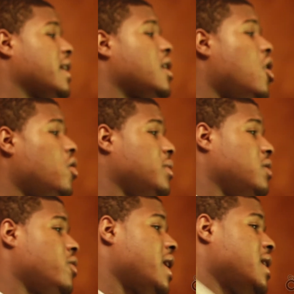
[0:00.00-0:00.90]
had caught me
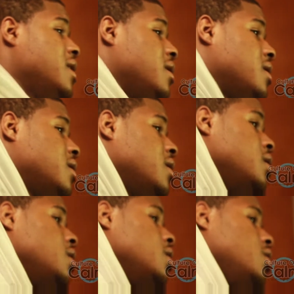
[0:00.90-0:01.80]
right here.
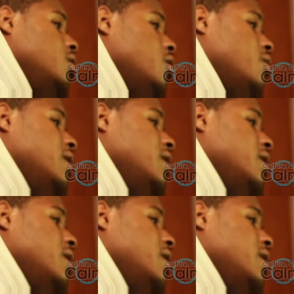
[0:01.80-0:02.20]
You know,